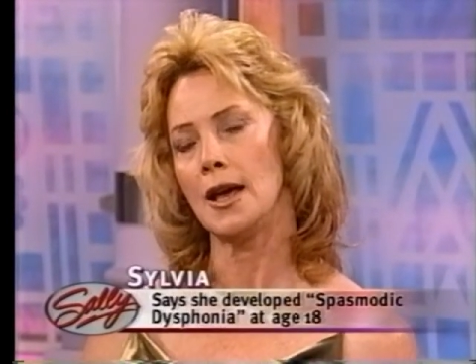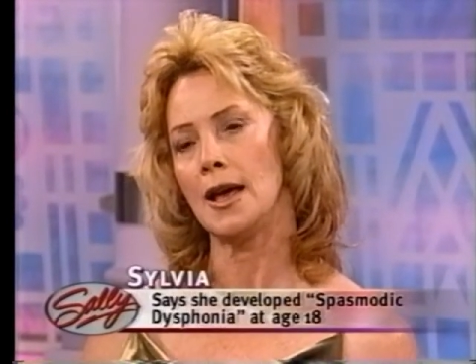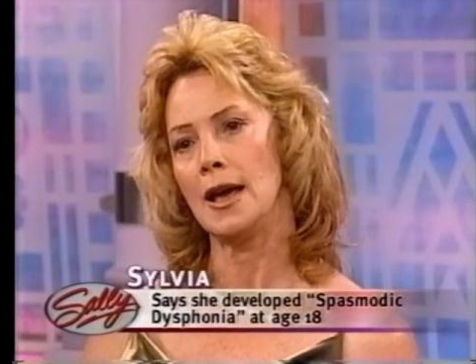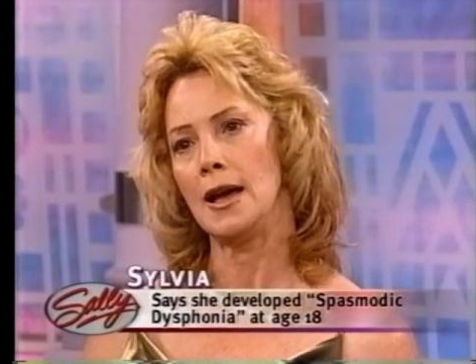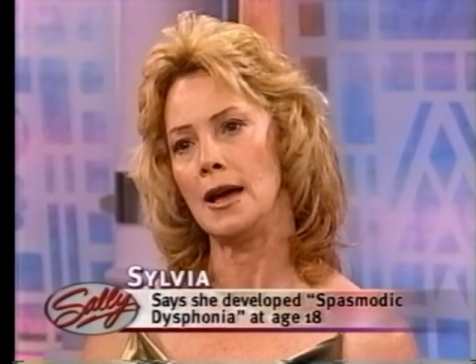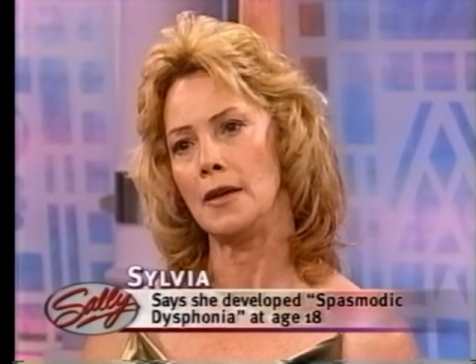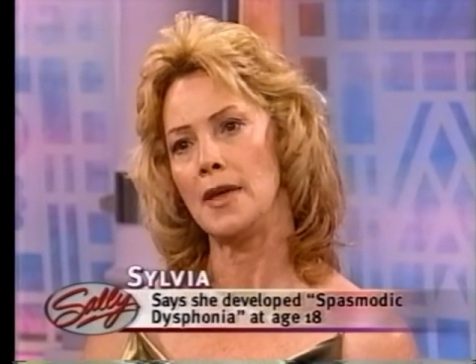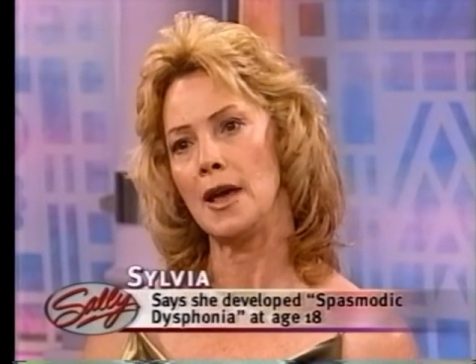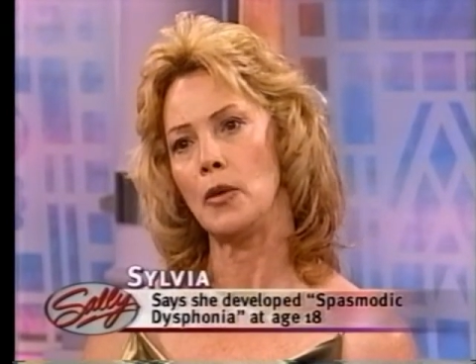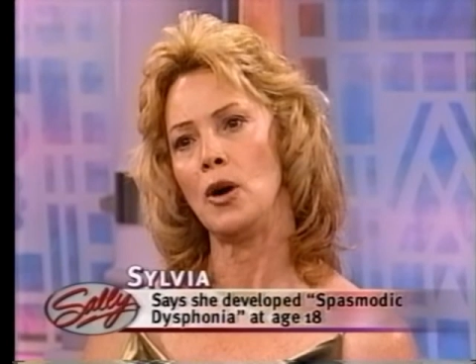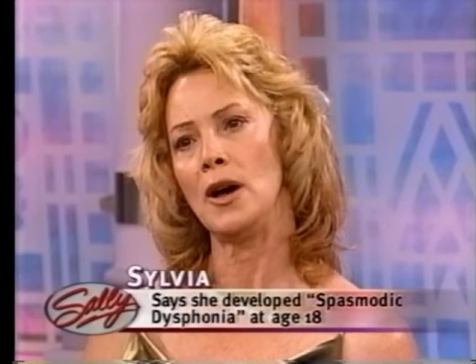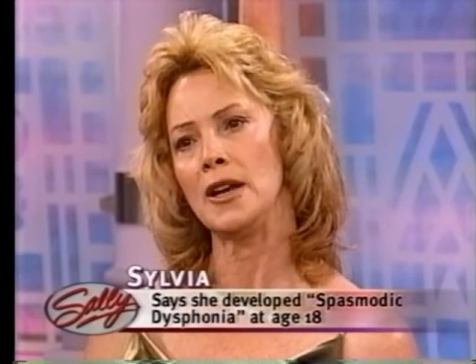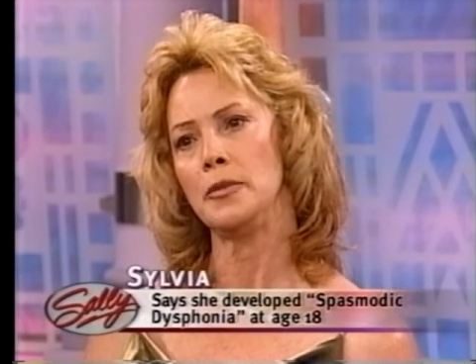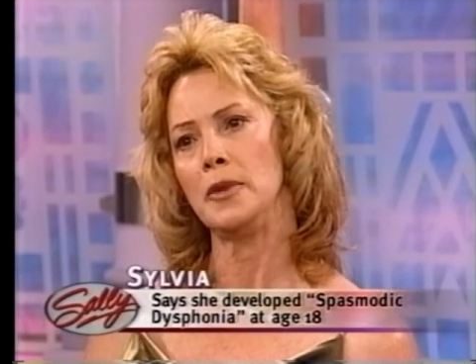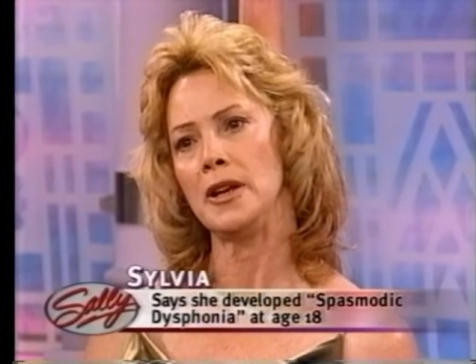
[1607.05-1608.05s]
And they
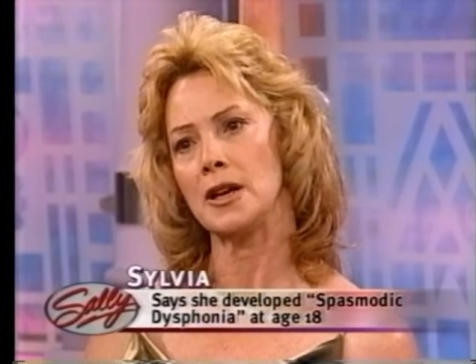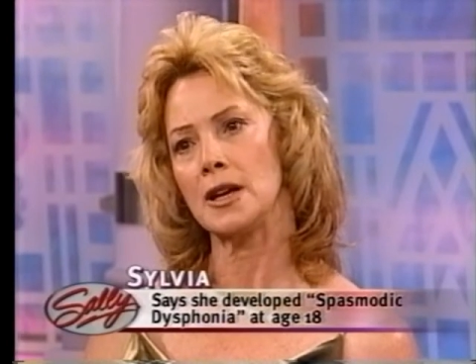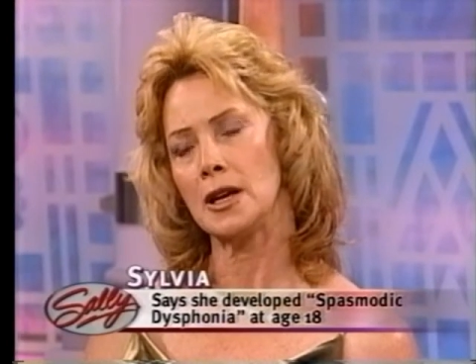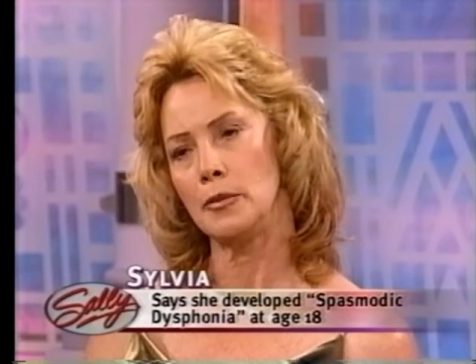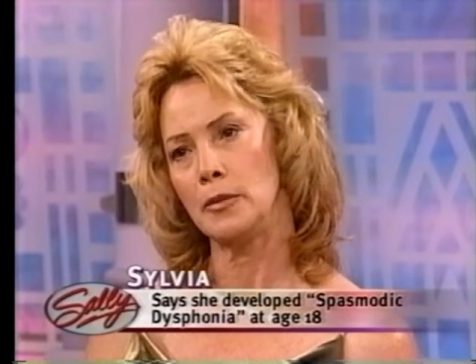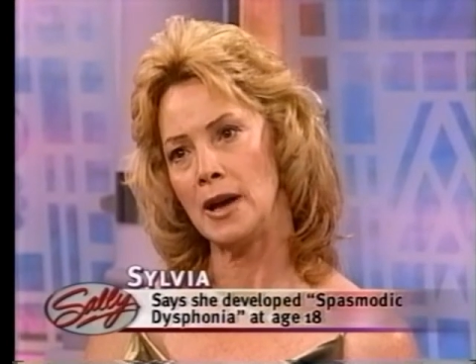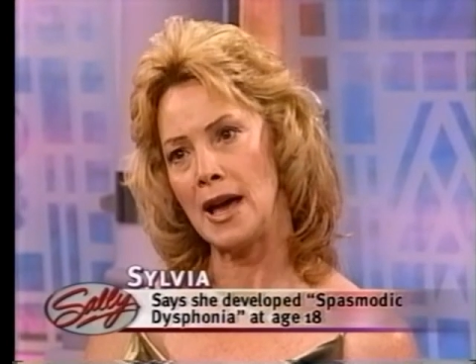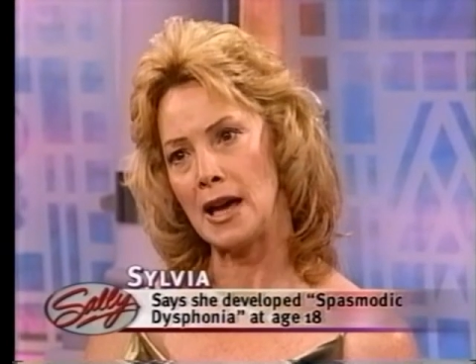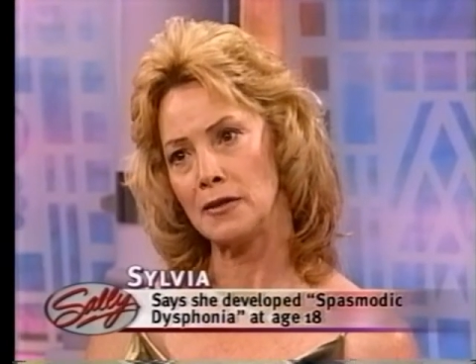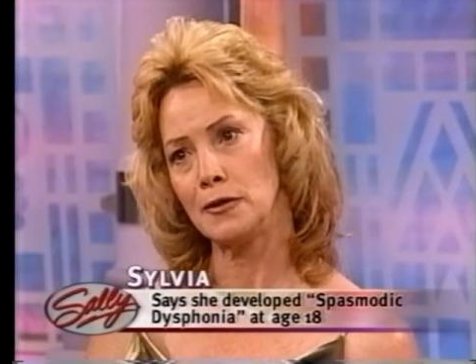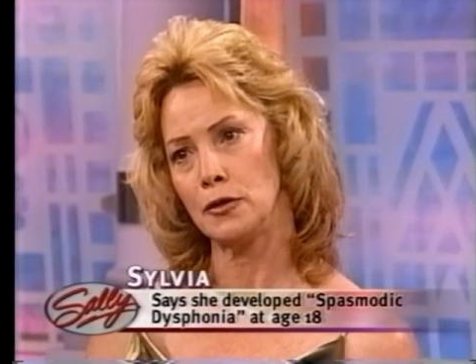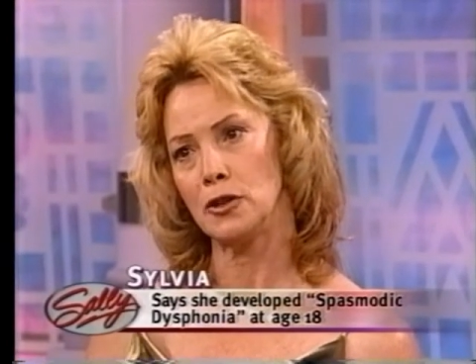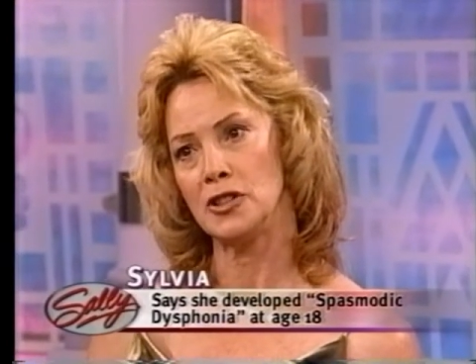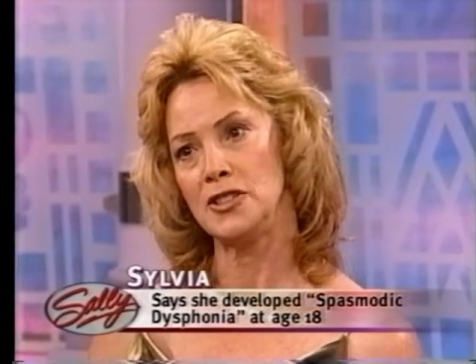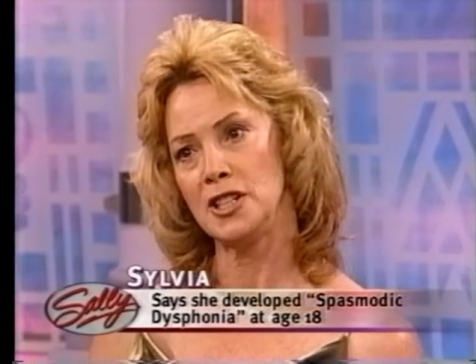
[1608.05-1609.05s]
wanted me to come
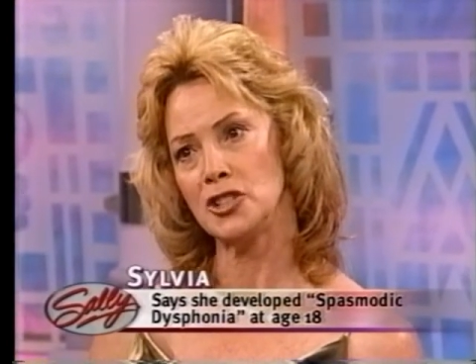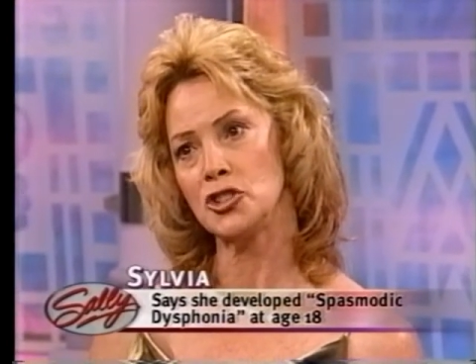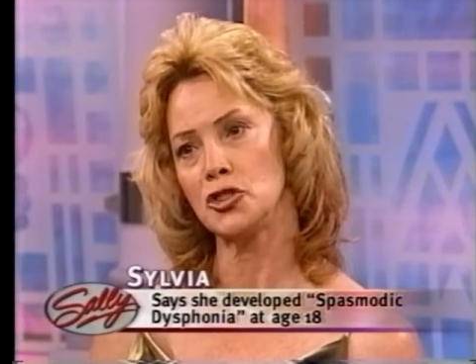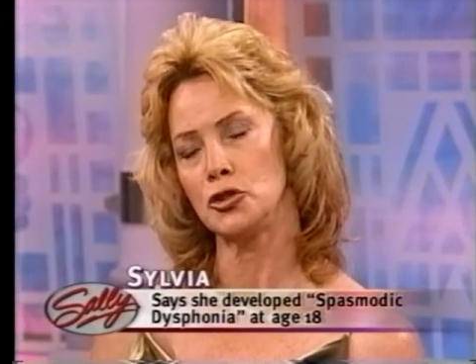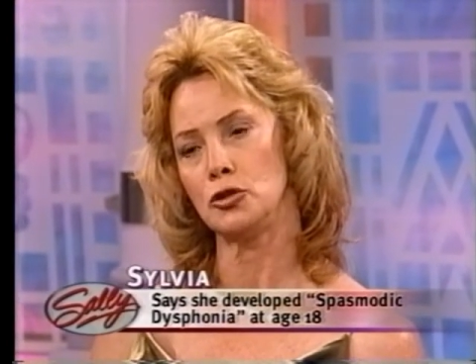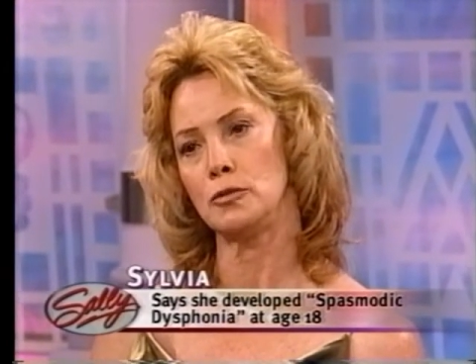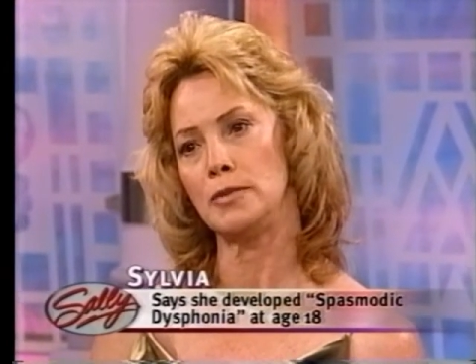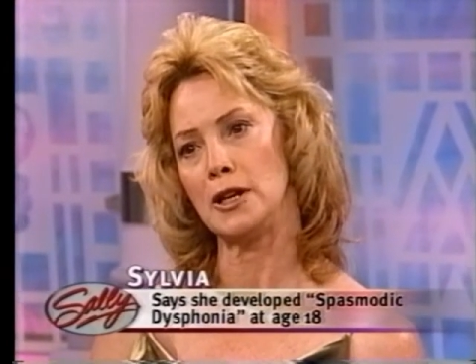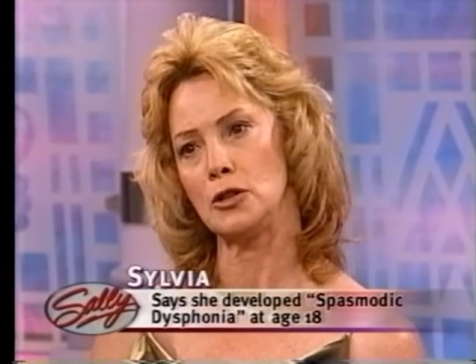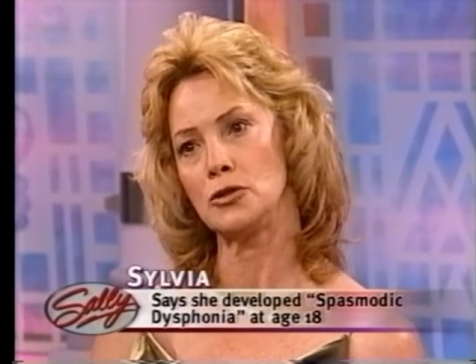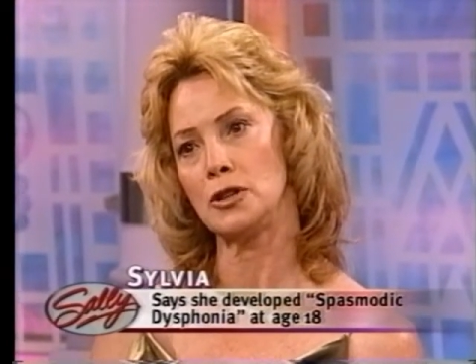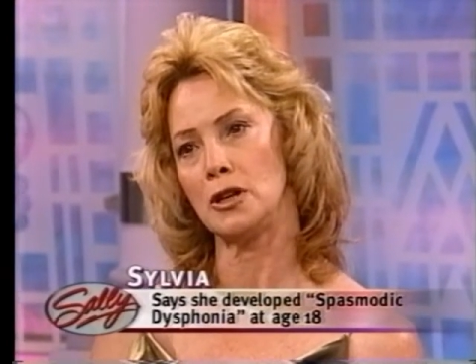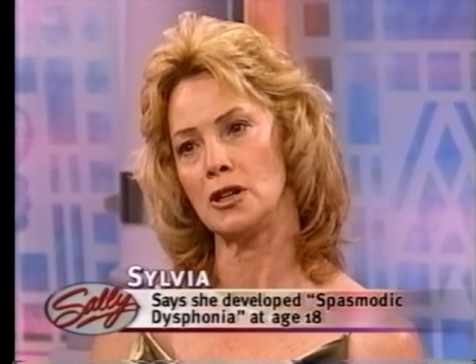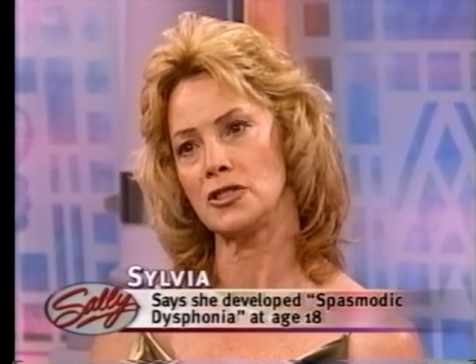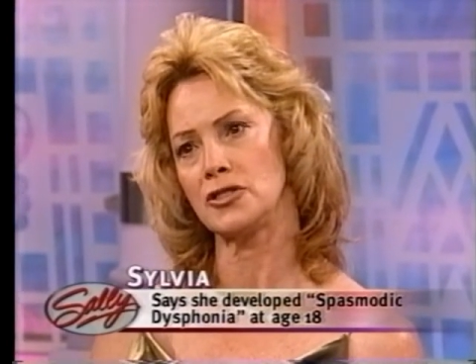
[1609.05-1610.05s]
back for additional
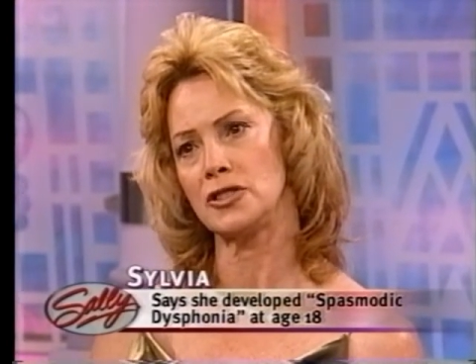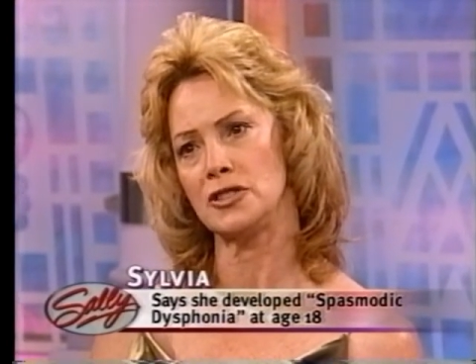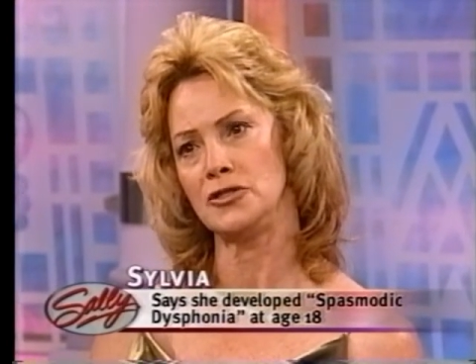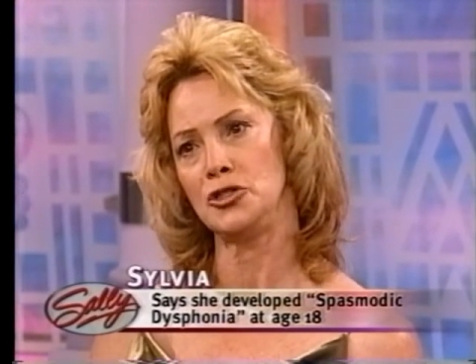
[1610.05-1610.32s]
Botox